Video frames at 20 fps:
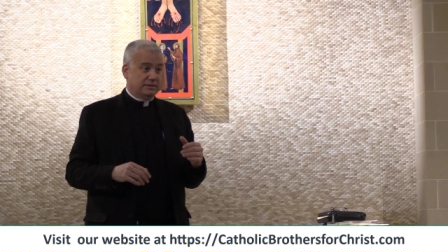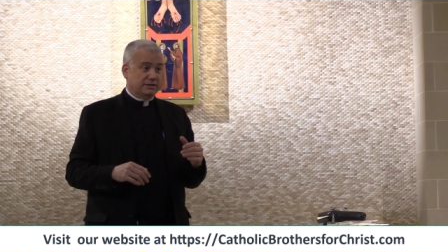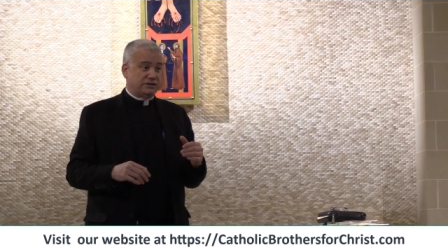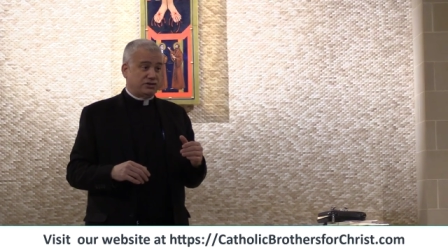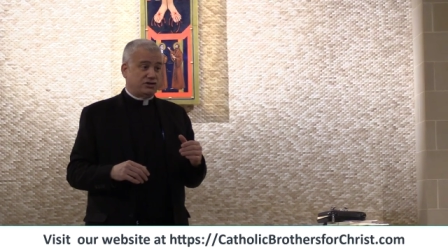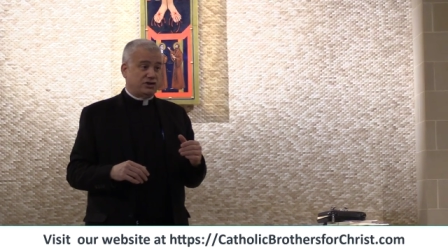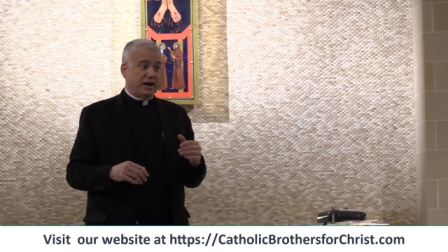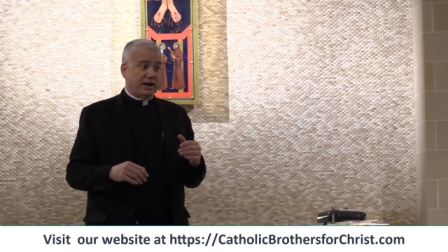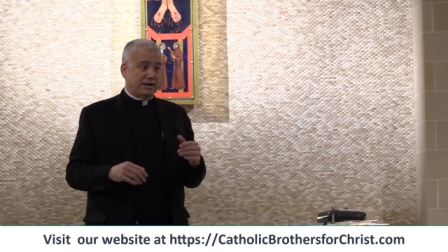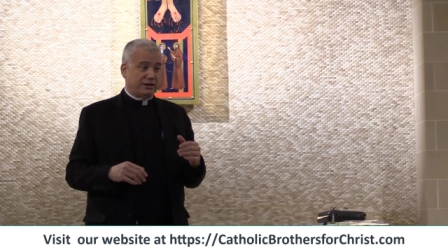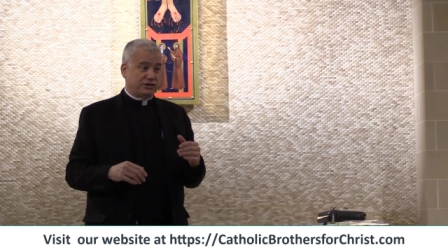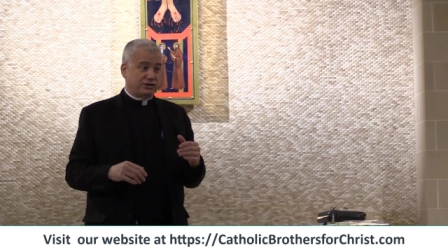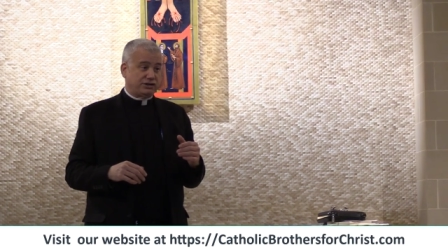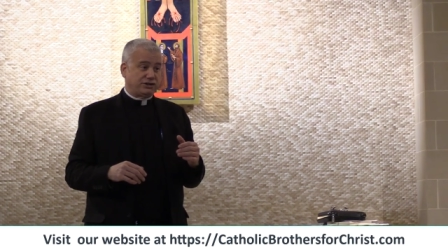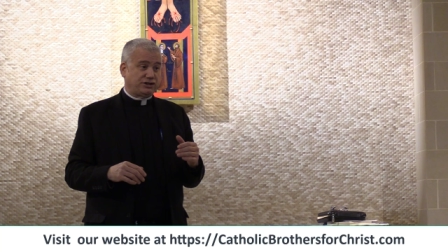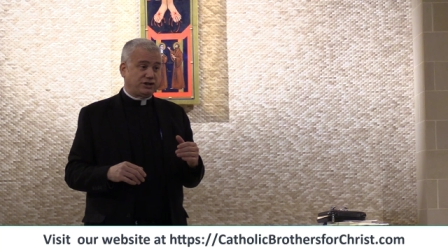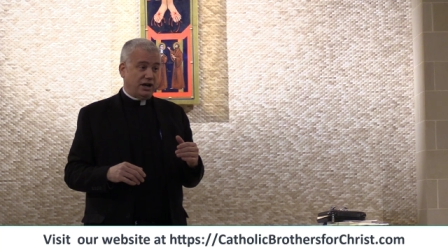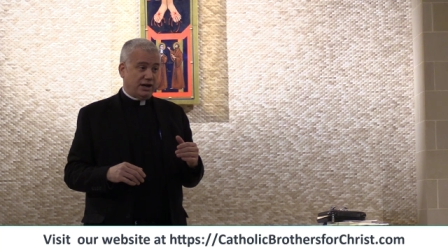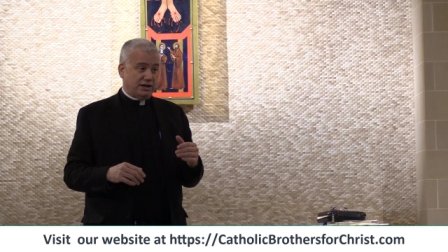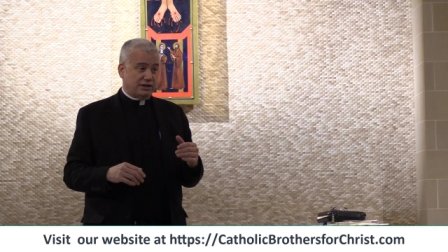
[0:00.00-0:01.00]

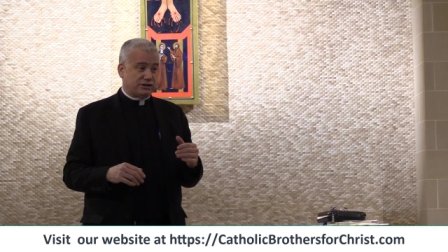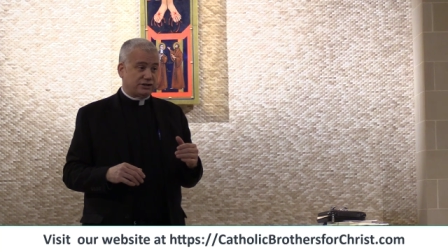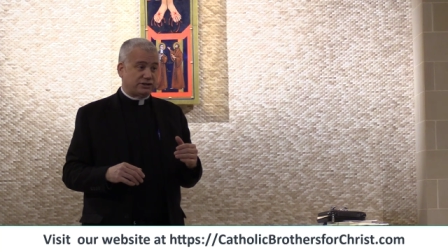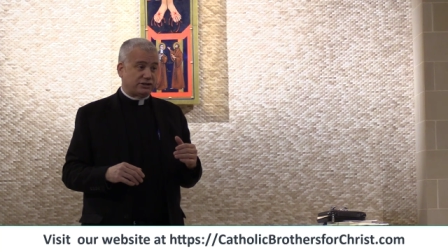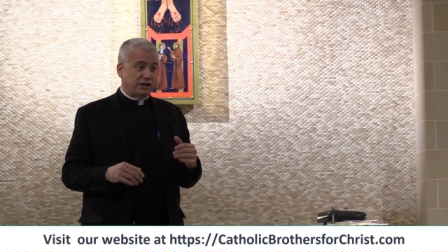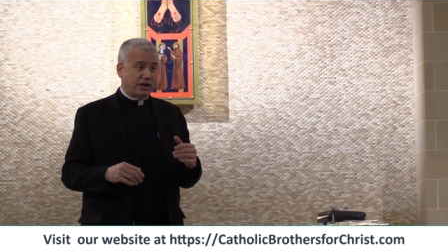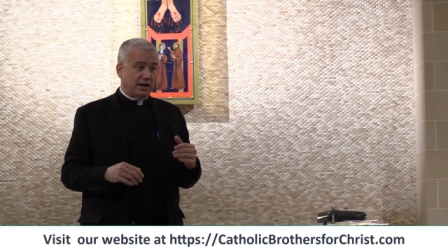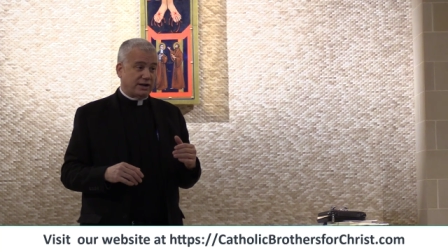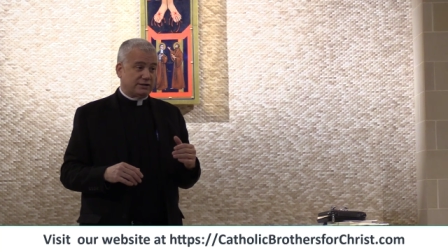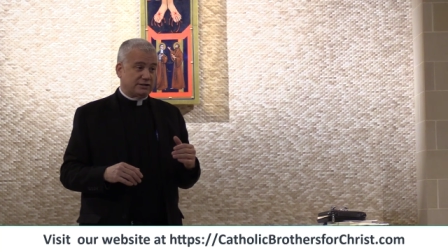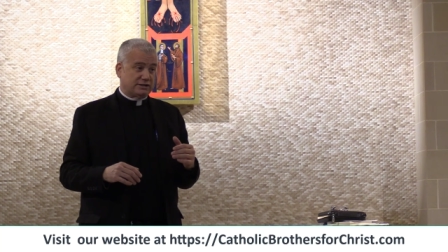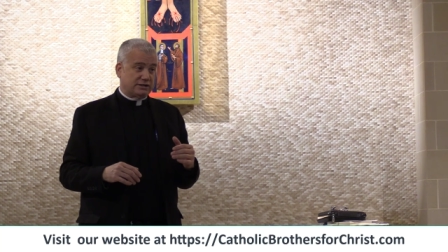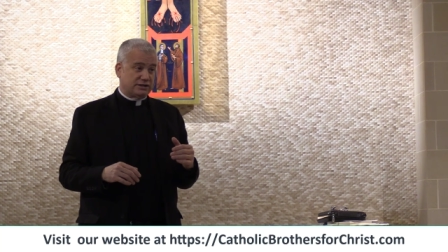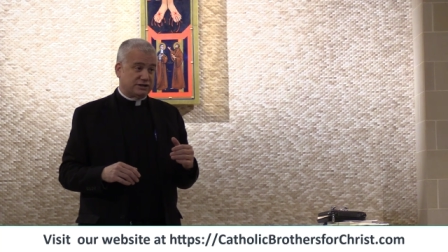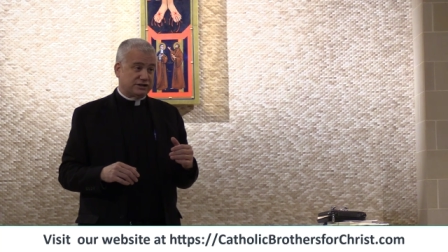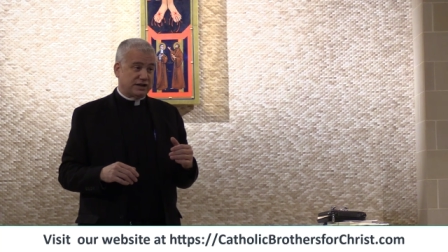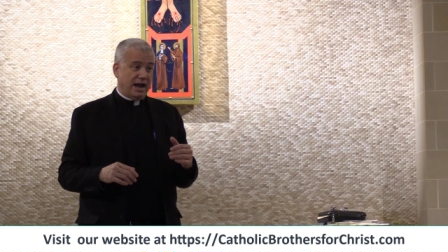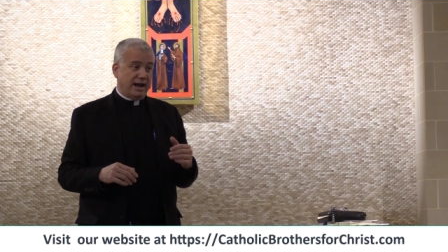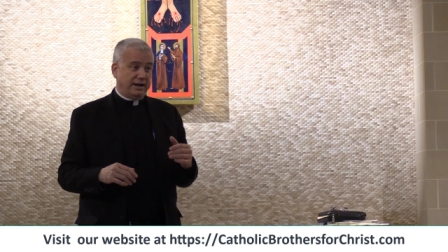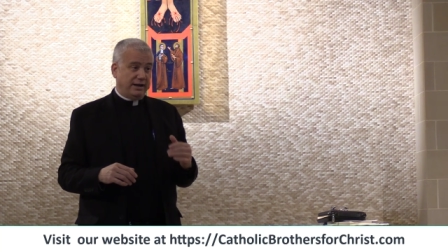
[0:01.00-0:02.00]
666, the
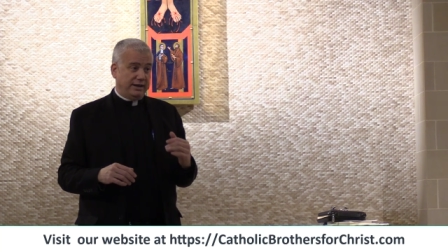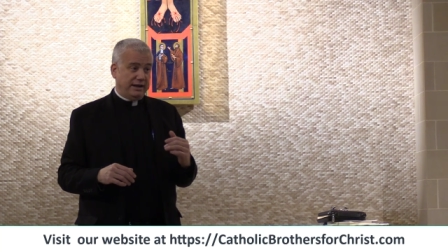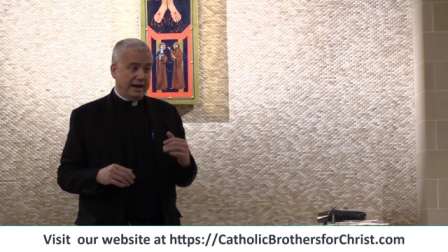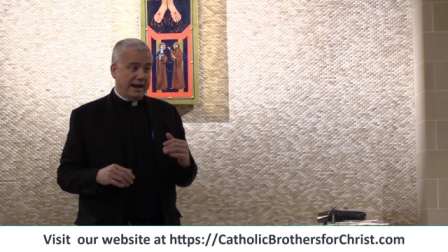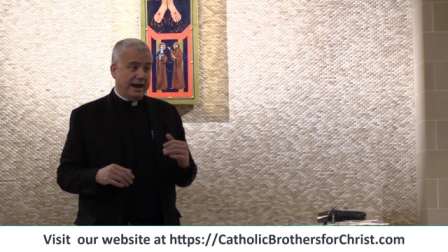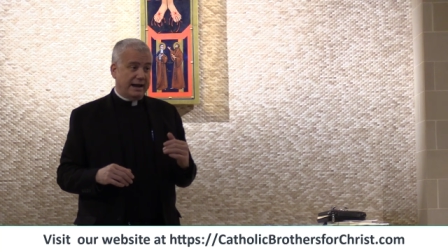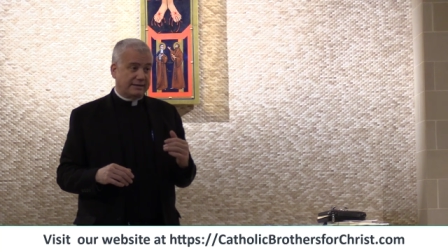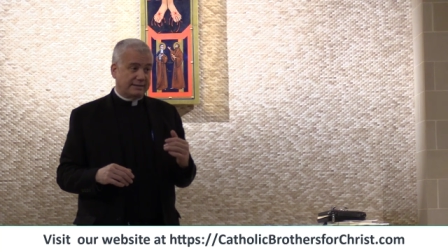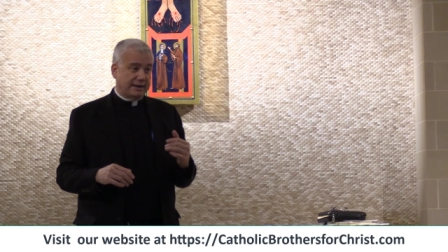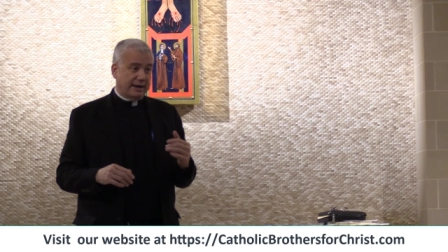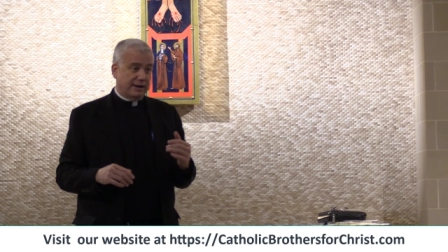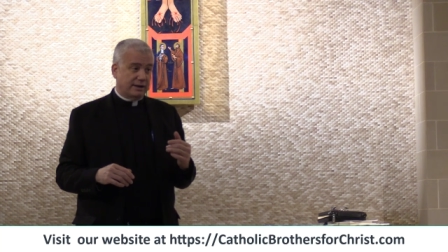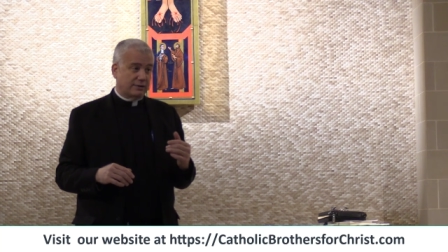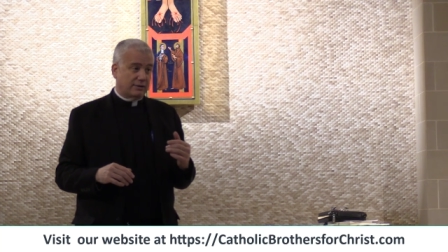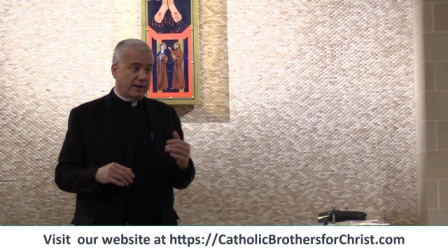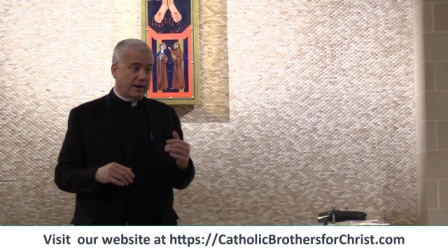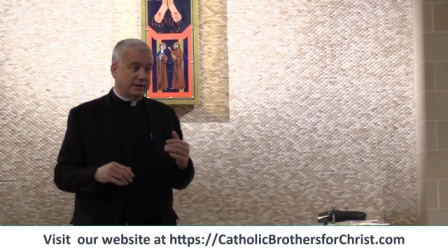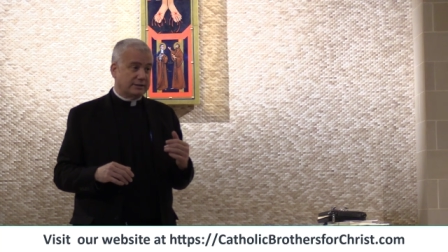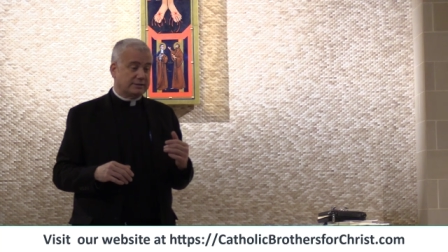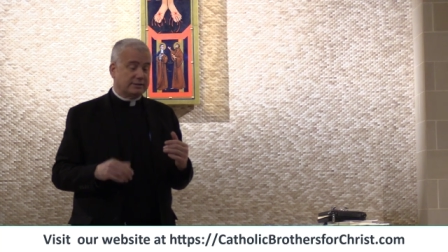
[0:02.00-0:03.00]
sign of the
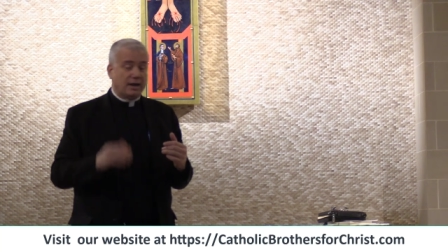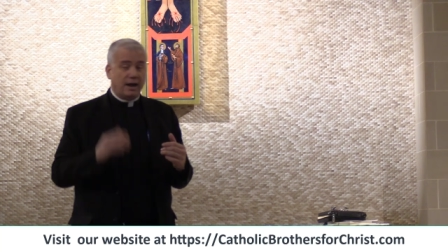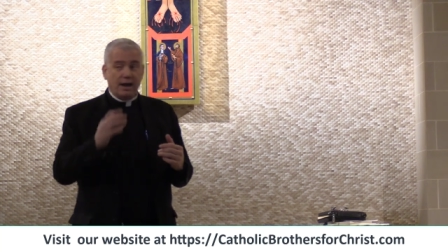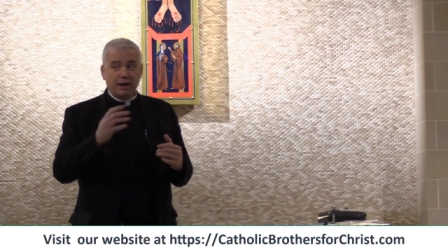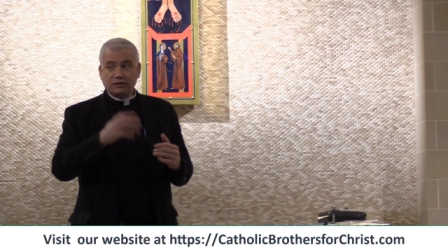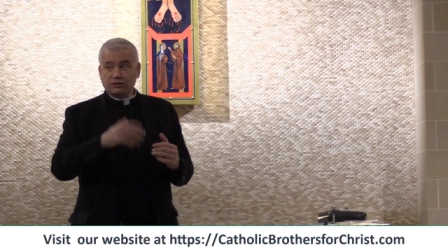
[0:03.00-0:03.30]
Antichrist.